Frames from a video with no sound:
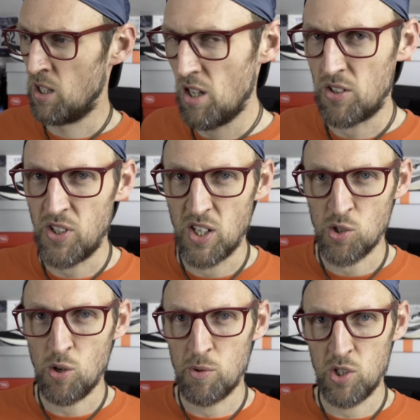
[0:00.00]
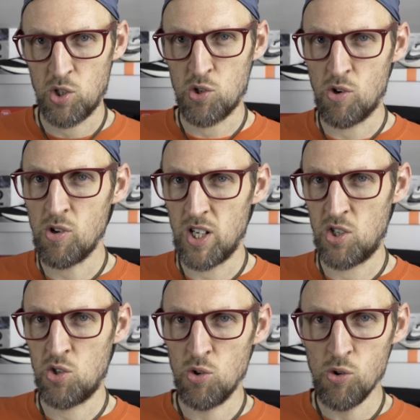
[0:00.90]
And I think it's got one of the
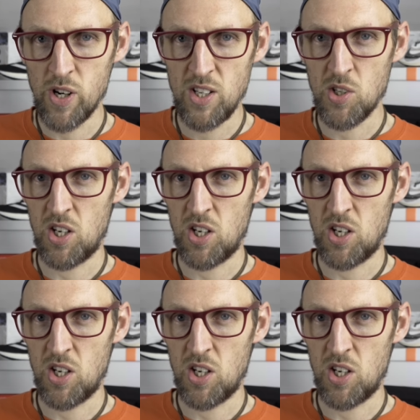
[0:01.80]
strongest stories